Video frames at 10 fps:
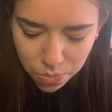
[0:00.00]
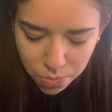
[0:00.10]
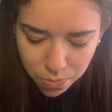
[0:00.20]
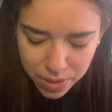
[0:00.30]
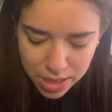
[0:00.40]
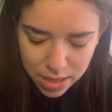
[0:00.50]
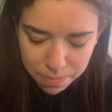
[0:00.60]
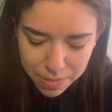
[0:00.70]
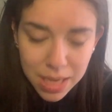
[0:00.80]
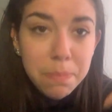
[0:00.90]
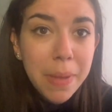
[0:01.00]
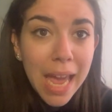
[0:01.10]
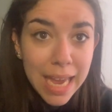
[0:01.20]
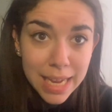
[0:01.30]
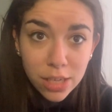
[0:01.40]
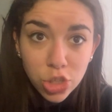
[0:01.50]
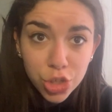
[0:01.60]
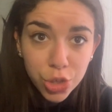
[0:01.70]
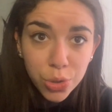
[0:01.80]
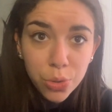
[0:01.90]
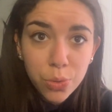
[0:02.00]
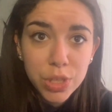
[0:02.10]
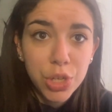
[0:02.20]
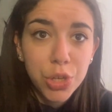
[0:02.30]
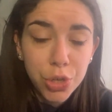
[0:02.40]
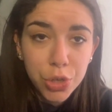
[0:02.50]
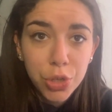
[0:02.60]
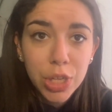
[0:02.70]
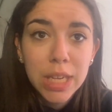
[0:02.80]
We meet Paige, who is a girl